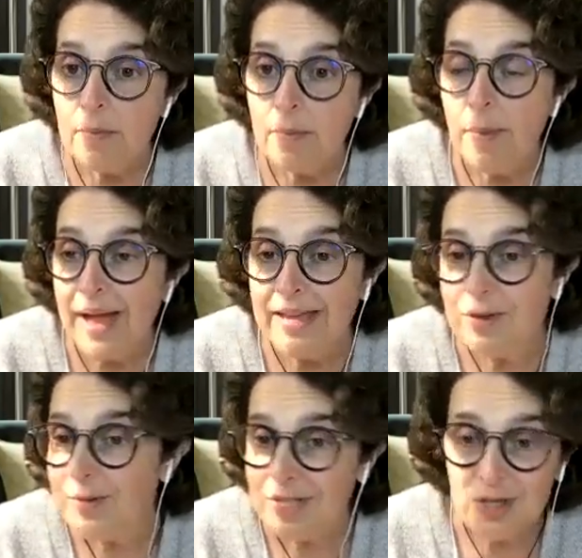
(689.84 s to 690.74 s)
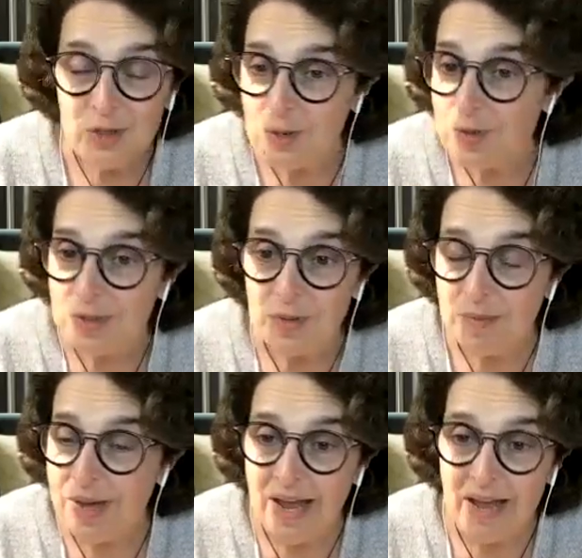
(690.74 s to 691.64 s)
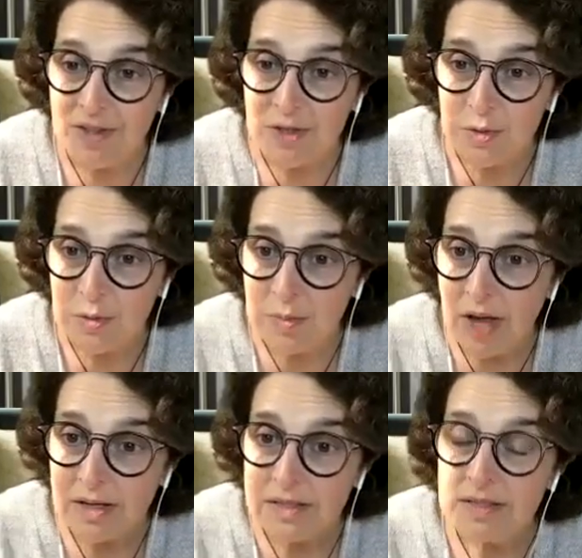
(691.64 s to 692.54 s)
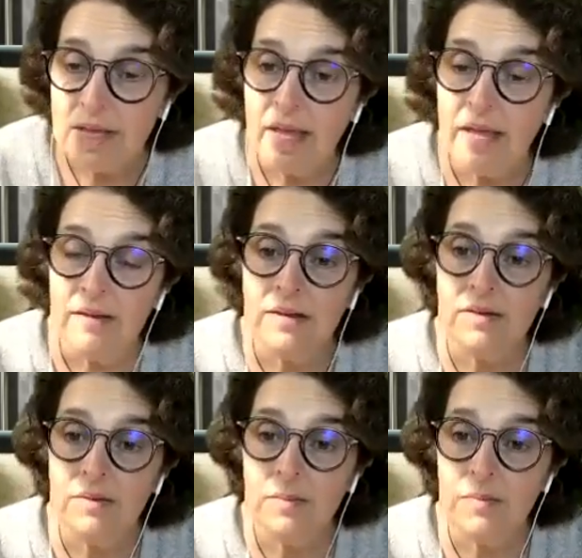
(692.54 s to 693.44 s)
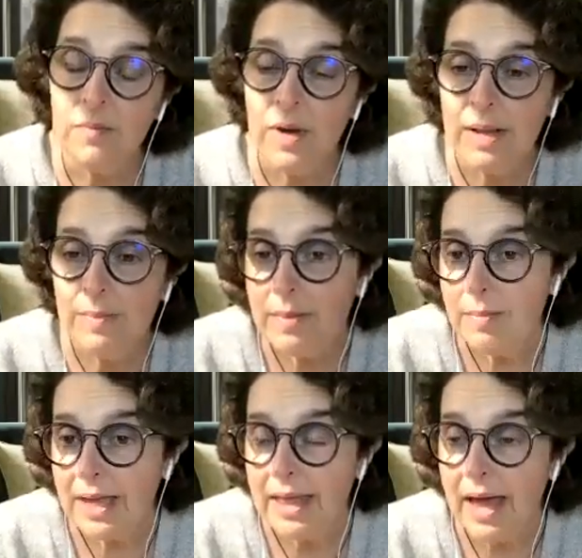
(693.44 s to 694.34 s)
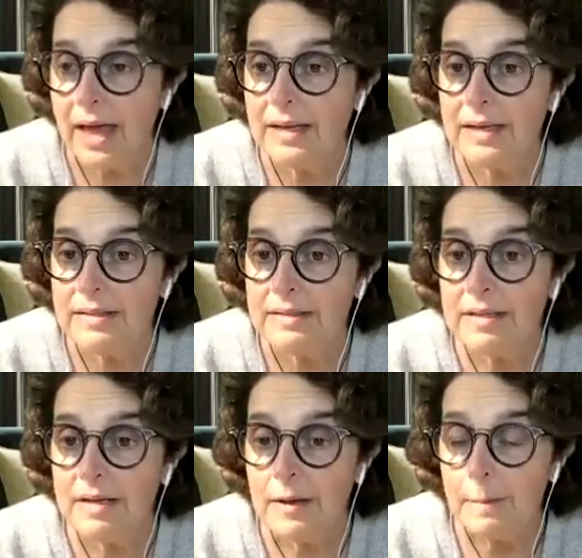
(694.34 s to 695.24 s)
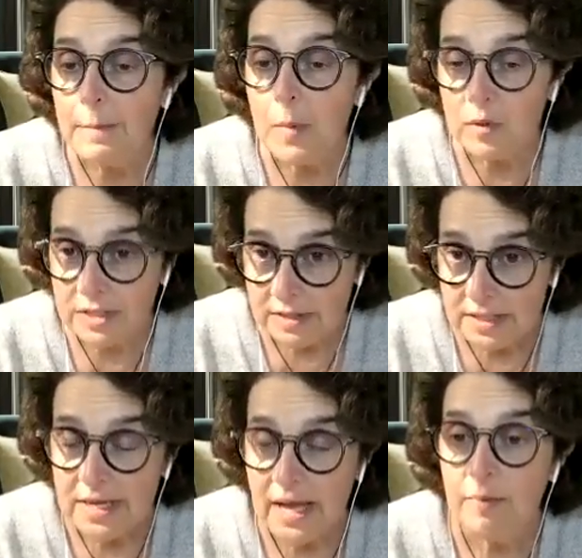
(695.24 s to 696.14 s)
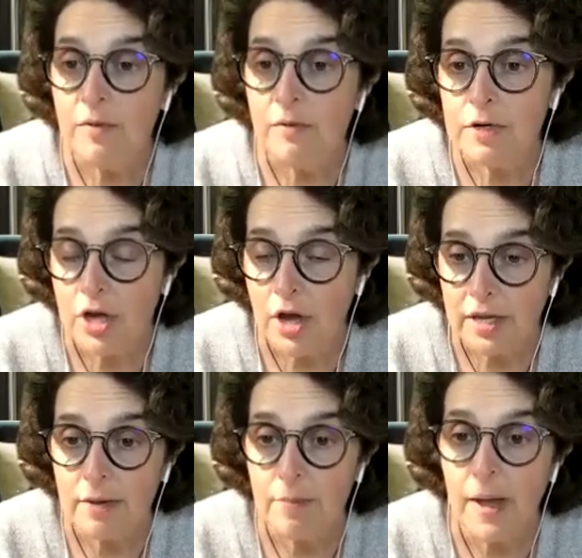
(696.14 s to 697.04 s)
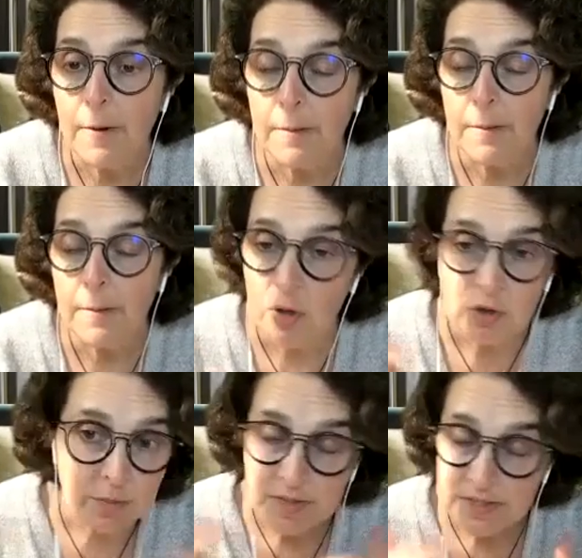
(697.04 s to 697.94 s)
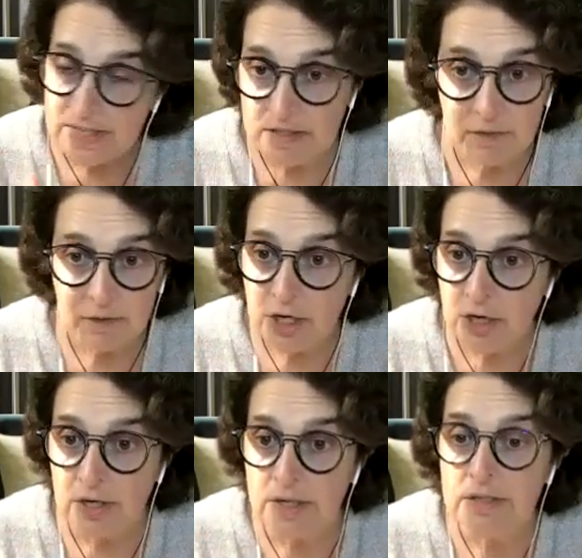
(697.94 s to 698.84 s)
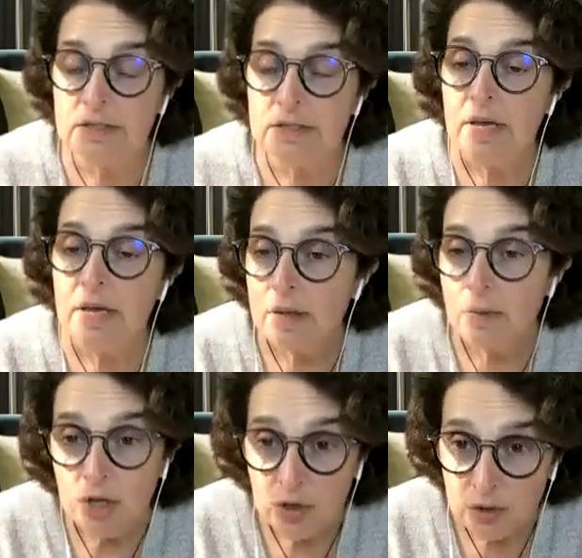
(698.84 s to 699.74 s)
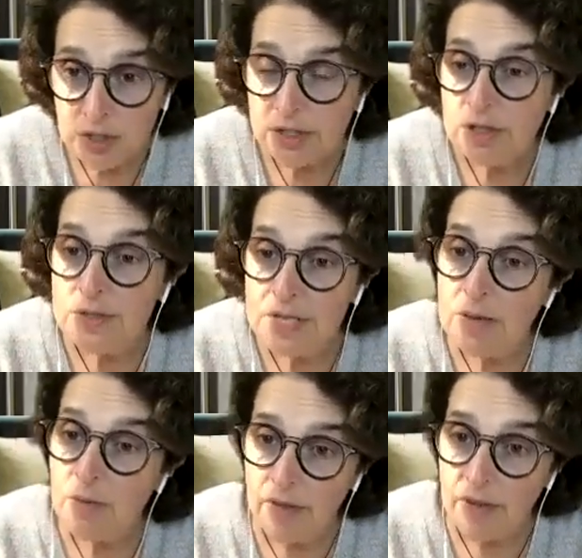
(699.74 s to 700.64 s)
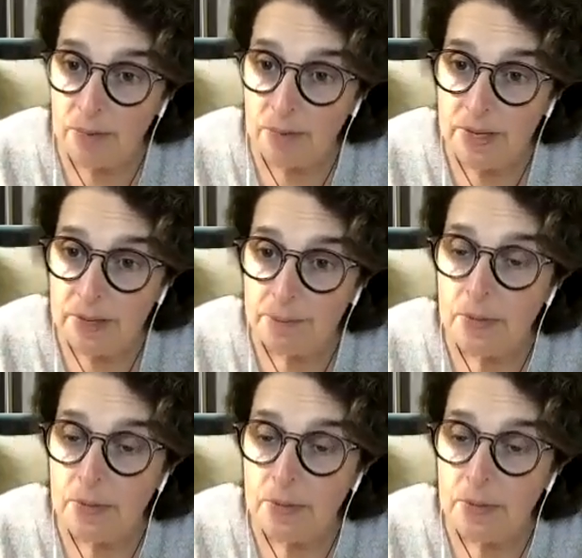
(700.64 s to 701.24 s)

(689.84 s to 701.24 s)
by using the tools that we might have in the toolbox. And what I mean by that is most of the time, if we're talking about multiple sites of recurrence, then we usually use chemotherapy.